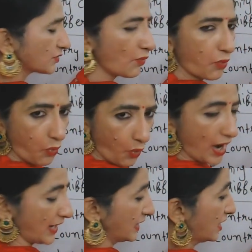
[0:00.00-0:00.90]
of
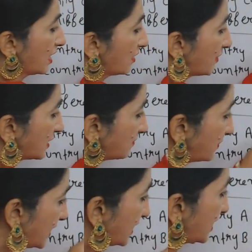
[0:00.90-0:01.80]
Y, but
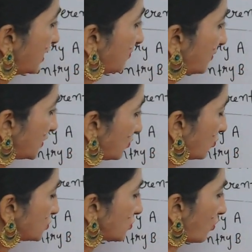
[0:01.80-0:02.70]
B can
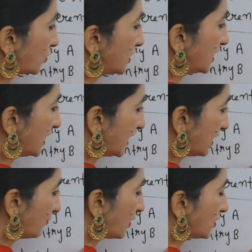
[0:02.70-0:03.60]
produce only
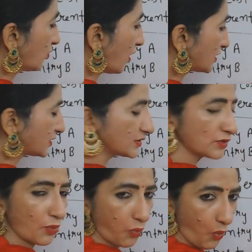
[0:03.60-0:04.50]
A1 quantities
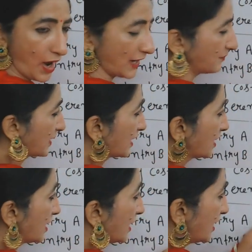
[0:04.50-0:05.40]
of Y.
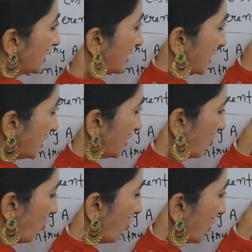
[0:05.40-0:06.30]

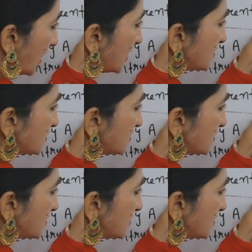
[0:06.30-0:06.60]
OA